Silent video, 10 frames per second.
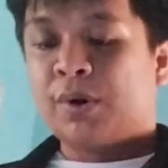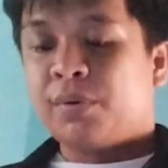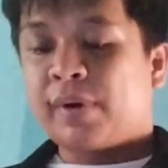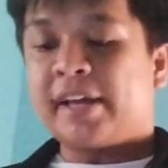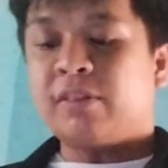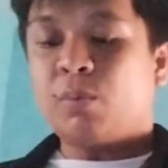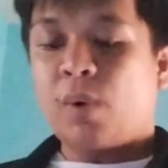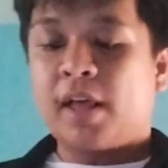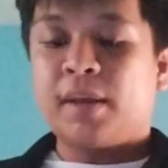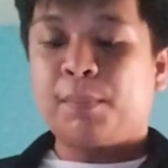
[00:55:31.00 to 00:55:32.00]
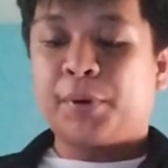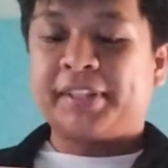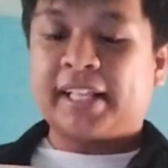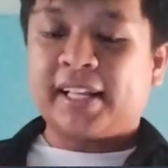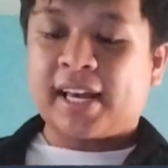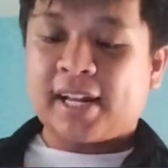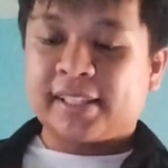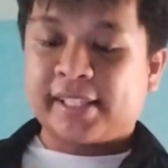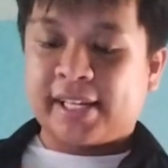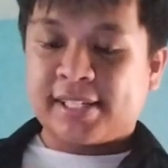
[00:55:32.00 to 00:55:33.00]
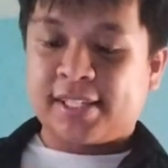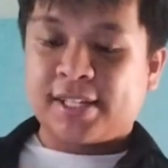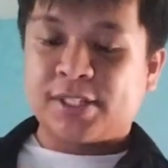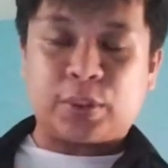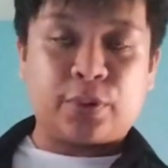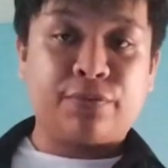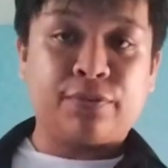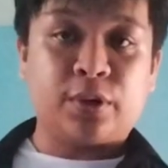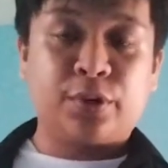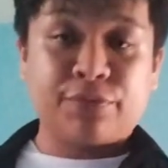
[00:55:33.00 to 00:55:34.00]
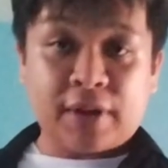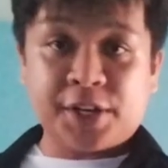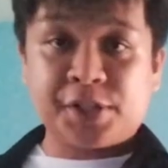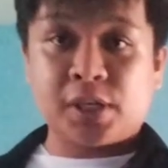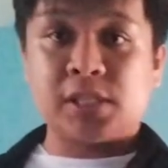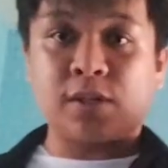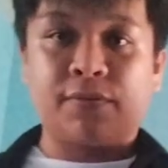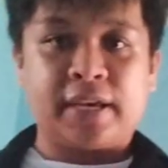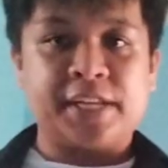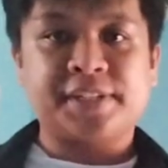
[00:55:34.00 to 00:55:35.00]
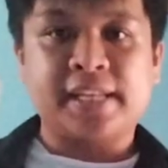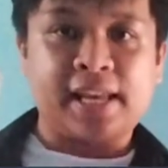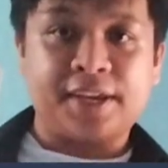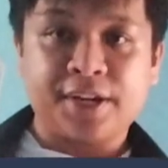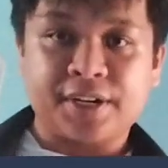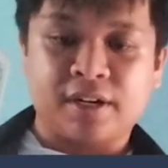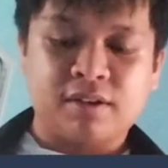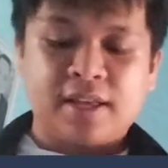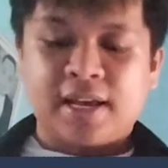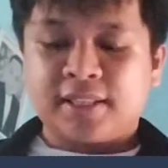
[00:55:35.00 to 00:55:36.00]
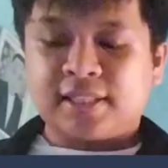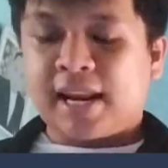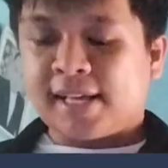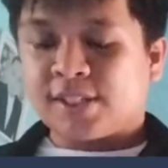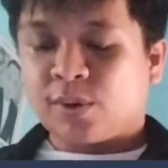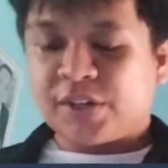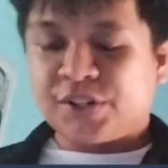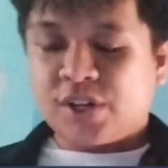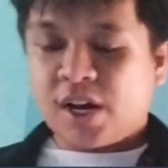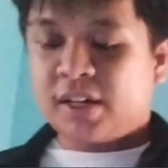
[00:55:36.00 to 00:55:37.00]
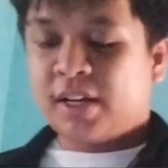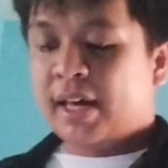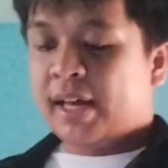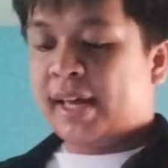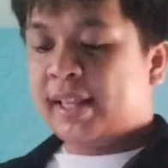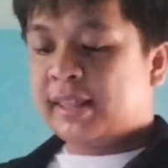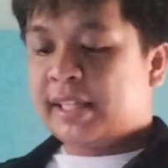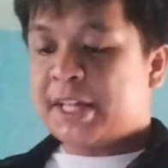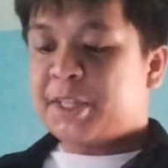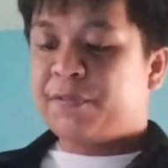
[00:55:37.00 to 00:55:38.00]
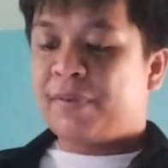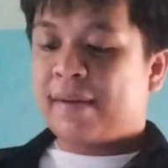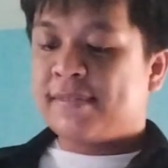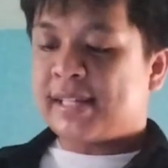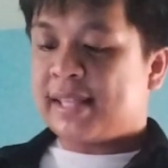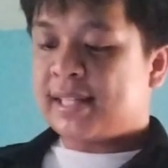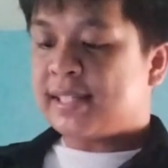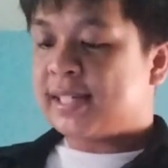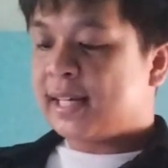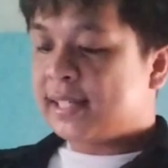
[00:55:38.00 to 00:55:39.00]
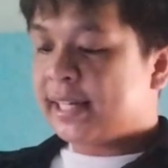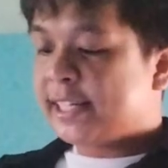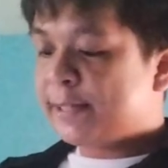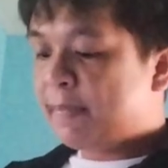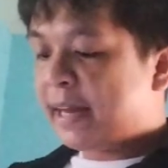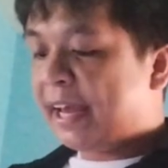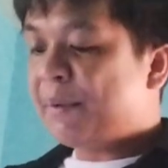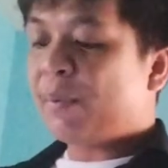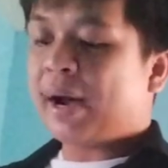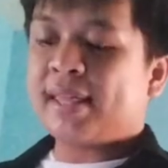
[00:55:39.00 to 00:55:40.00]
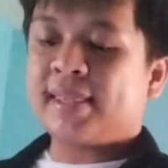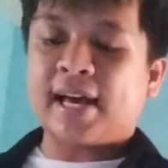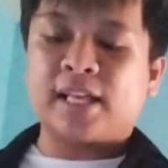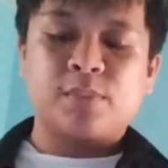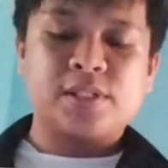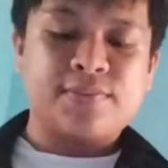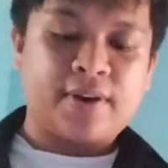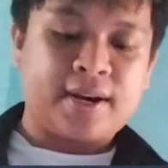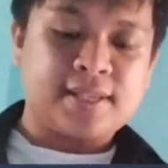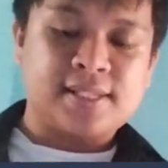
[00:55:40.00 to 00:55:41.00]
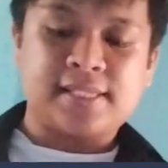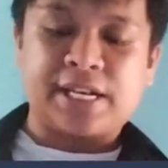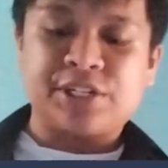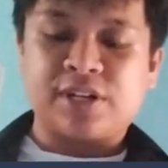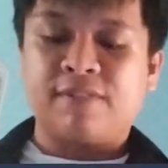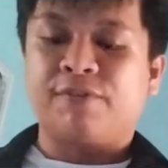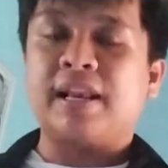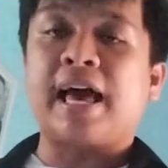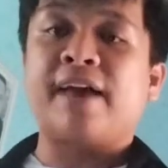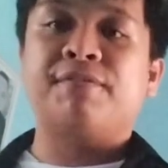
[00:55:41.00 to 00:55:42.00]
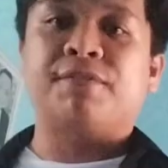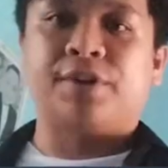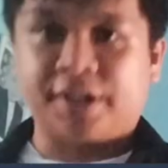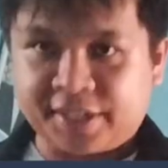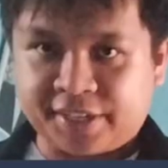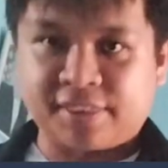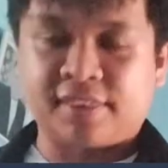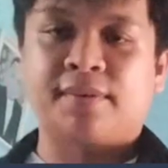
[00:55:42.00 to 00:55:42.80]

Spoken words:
write 1 important characteristics of or functions of each layer. And the next question, in 3 to 5 sentences, explain why the atmosphere is essential for life on Earth.